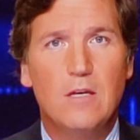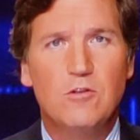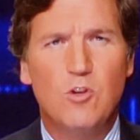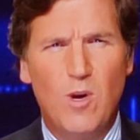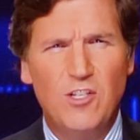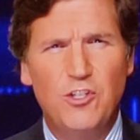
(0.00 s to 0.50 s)

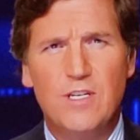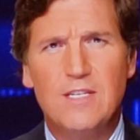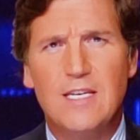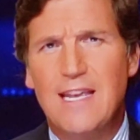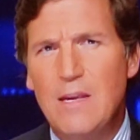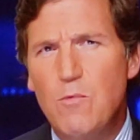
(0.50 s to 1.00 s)
So the question is,
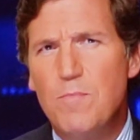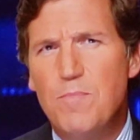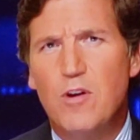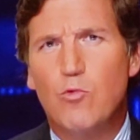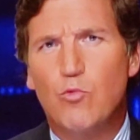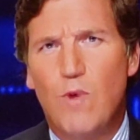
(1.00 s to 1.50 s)
has anyone
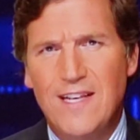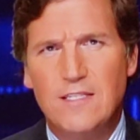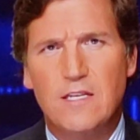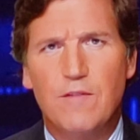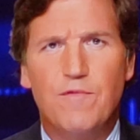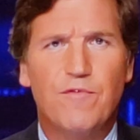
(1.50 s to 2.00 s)
been
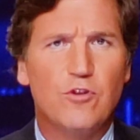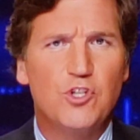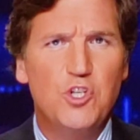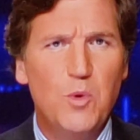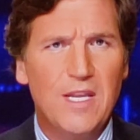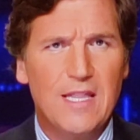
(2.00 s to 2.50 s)
arrested for
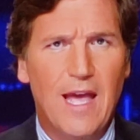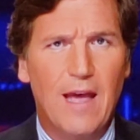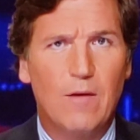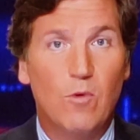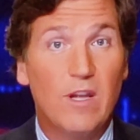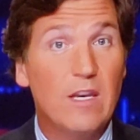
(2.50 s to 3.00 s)
doing
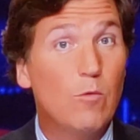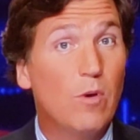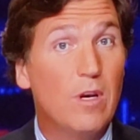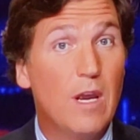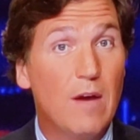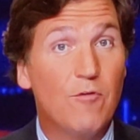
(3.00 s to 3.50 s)
that? Will
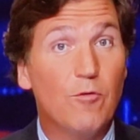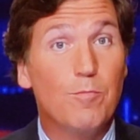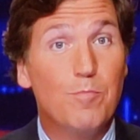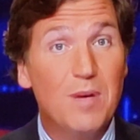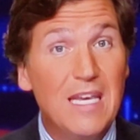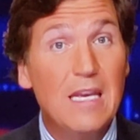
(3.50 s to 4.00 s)
anyone ever
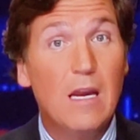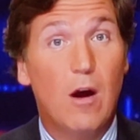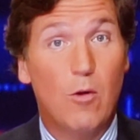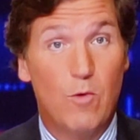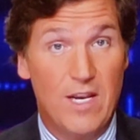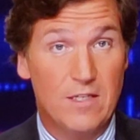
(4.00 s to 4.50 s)
be
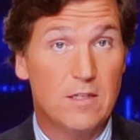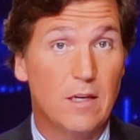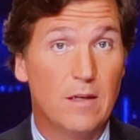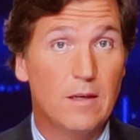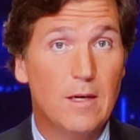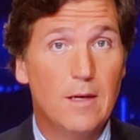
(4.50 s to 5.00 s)

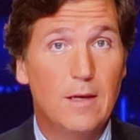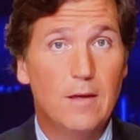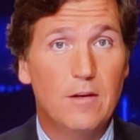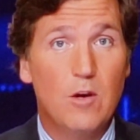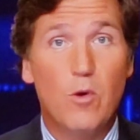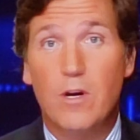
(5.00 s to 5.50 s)
arrested?
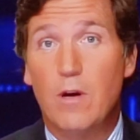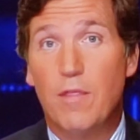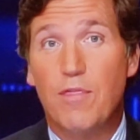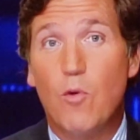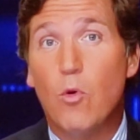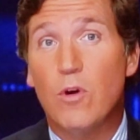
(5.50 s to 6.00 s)
No one in
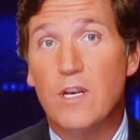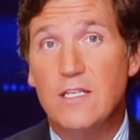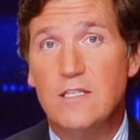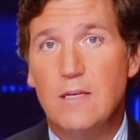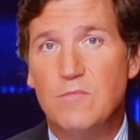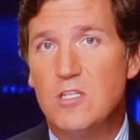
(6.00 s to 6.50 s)
authority
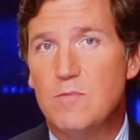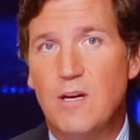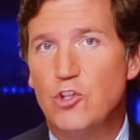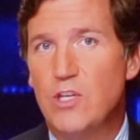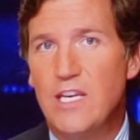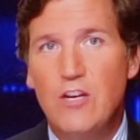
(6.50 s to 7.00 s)
seems
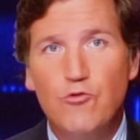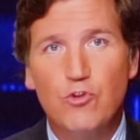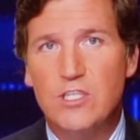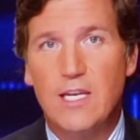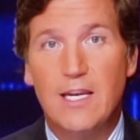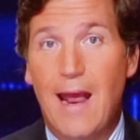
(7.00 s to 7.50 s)
especially
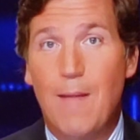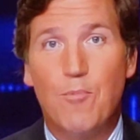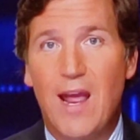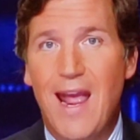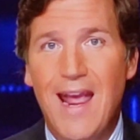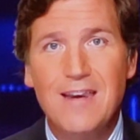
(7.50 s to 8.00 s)
interested in
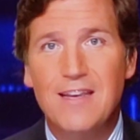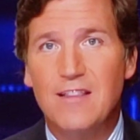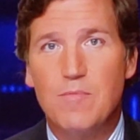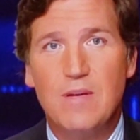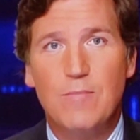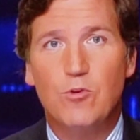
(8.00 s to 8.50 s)
apprehending
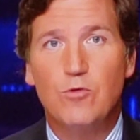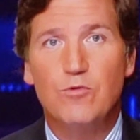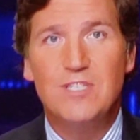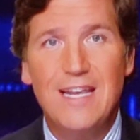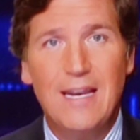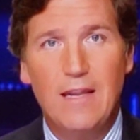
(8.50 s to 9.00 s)
the people who
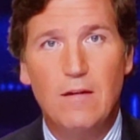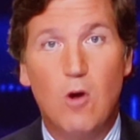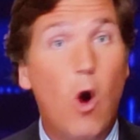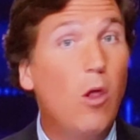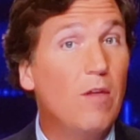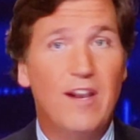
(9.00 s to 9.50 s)
did it.
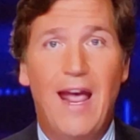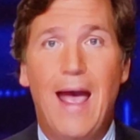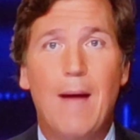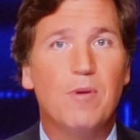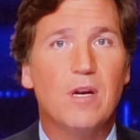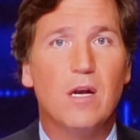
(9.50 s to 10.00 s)
All of it
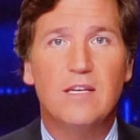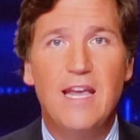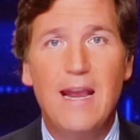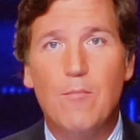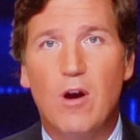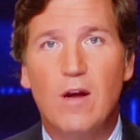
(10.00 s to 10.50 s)
happened on
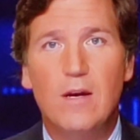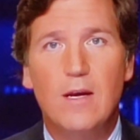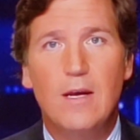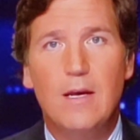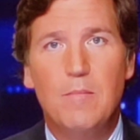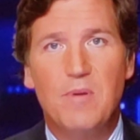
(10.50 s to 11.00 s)
camera,
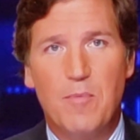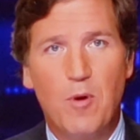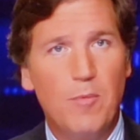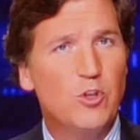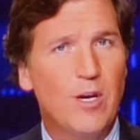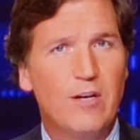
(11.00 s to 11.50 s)
but the
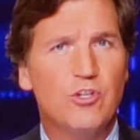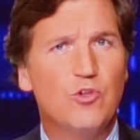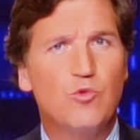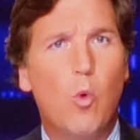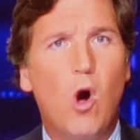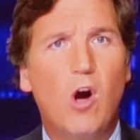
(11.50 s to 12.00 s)
perpetrators
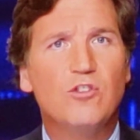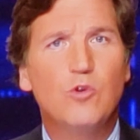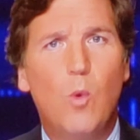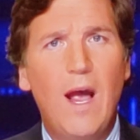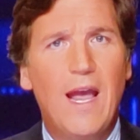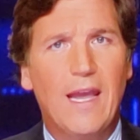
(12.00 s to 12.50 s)
just walked
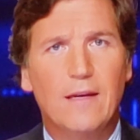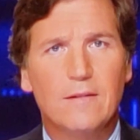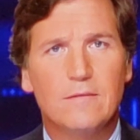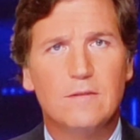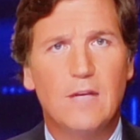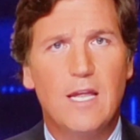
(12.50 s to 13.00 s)
away.
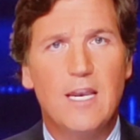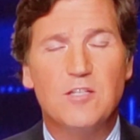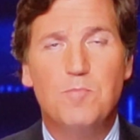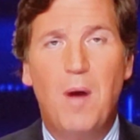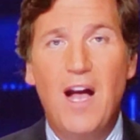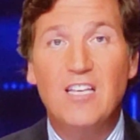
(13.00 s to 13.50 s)
And
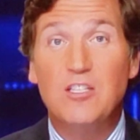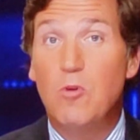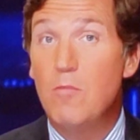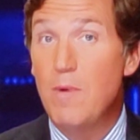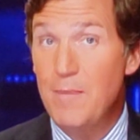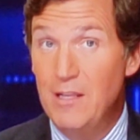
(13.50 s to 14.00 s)
it's
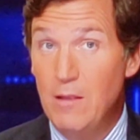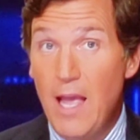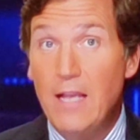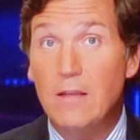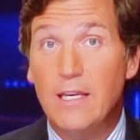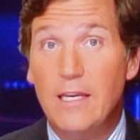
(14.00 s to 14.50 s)
possible, maybe
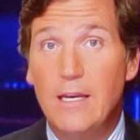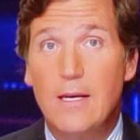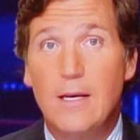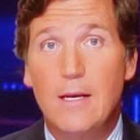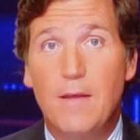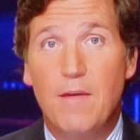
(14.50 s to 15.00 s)
likely,
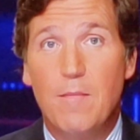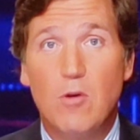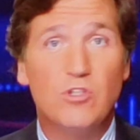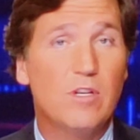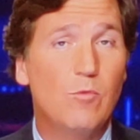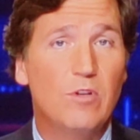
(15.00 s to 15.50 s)
that
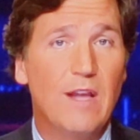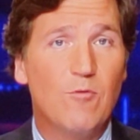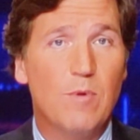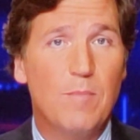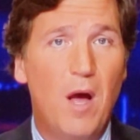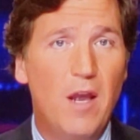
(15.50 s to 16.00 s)
most of them will never
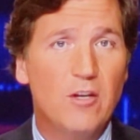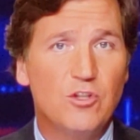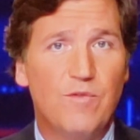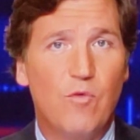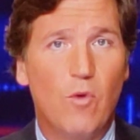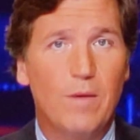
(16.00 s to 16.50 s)
be punished
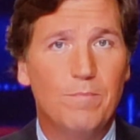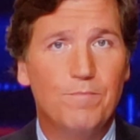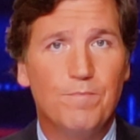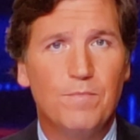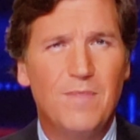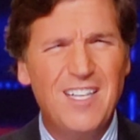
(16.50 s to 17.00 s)
for it.
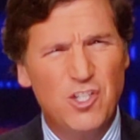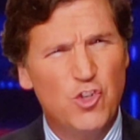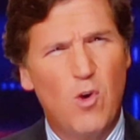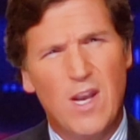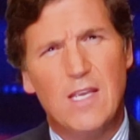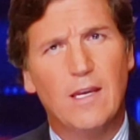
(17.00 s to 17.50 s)
That's
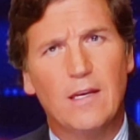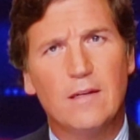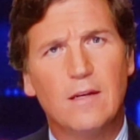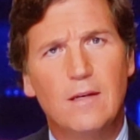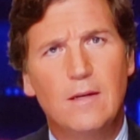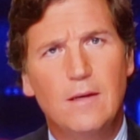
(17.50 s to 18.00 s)
striking.
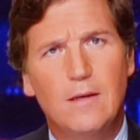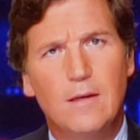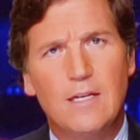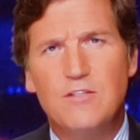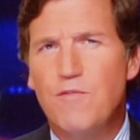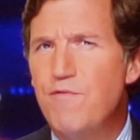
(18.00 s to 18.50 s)

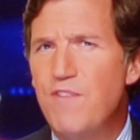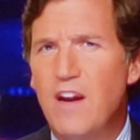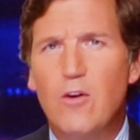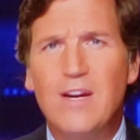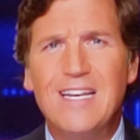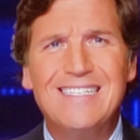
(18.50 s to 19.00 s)
It's a
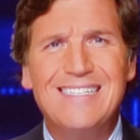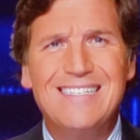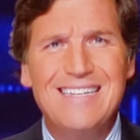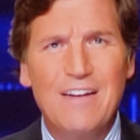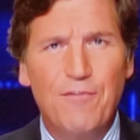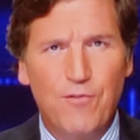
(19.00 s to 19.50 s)
very
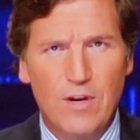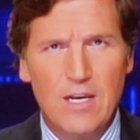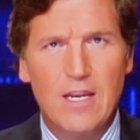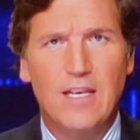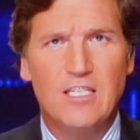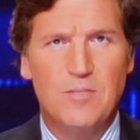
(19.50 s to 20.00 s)
different
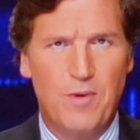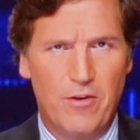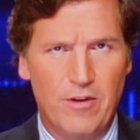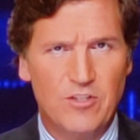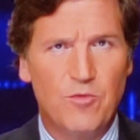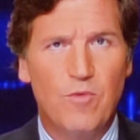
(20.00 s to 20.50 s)

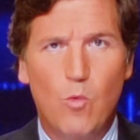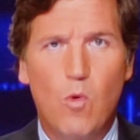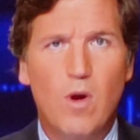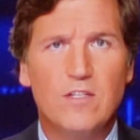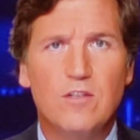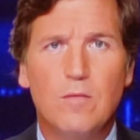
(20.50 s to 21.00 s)
experience from the
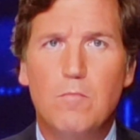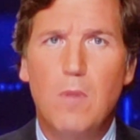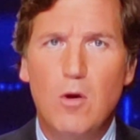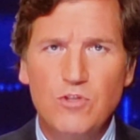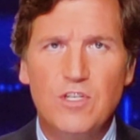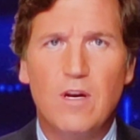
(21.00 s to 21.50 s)
ones
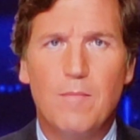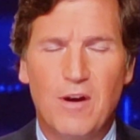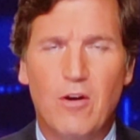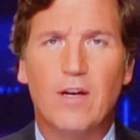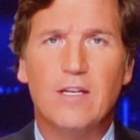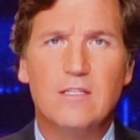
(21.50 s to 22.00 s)
most
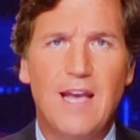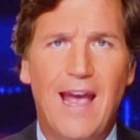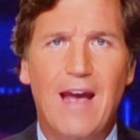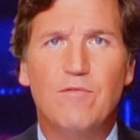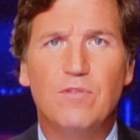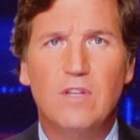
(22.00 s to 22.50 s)
Americans
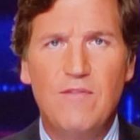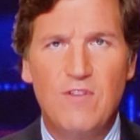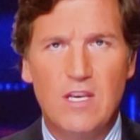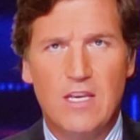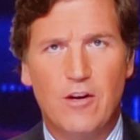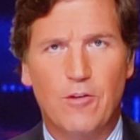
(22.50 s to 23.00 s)
have
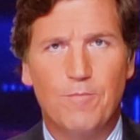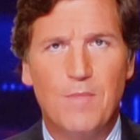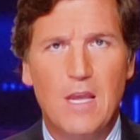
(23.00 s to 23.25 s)
living here.